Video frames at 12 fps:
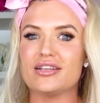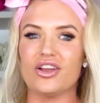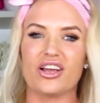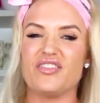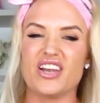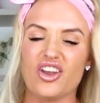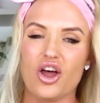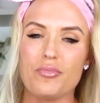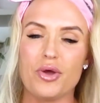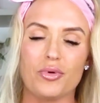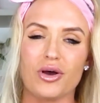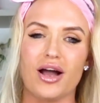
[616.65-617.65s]
Like if you don't
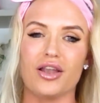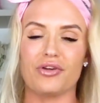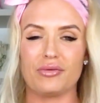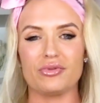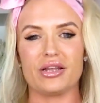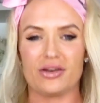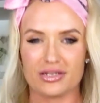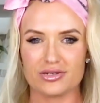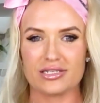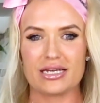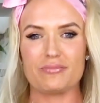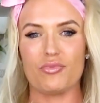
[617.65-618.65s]
like purple colouring, well then, as
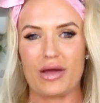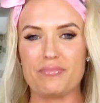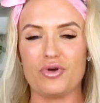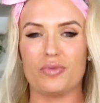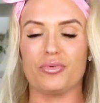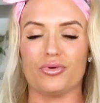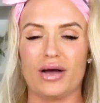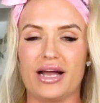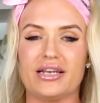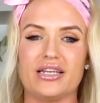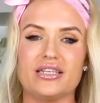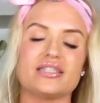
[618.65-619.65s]
I said, wear purple
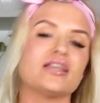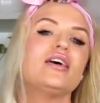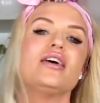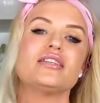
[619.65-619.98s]
undies.